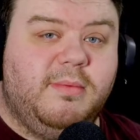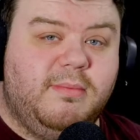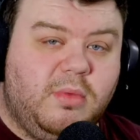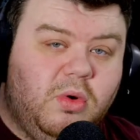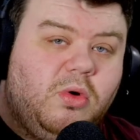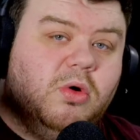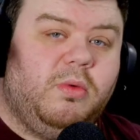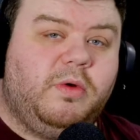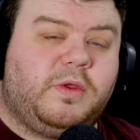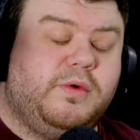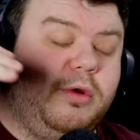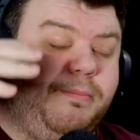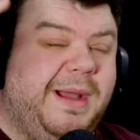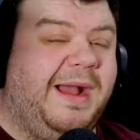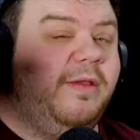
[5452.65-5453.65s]
more what's
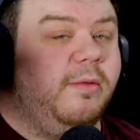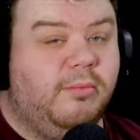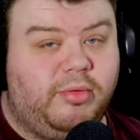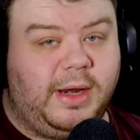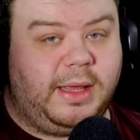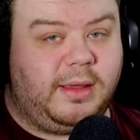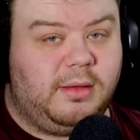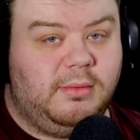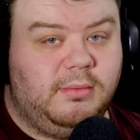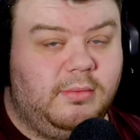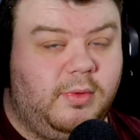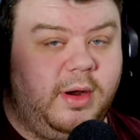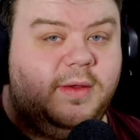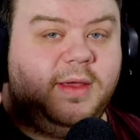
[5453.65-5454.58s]
called a pattern break right?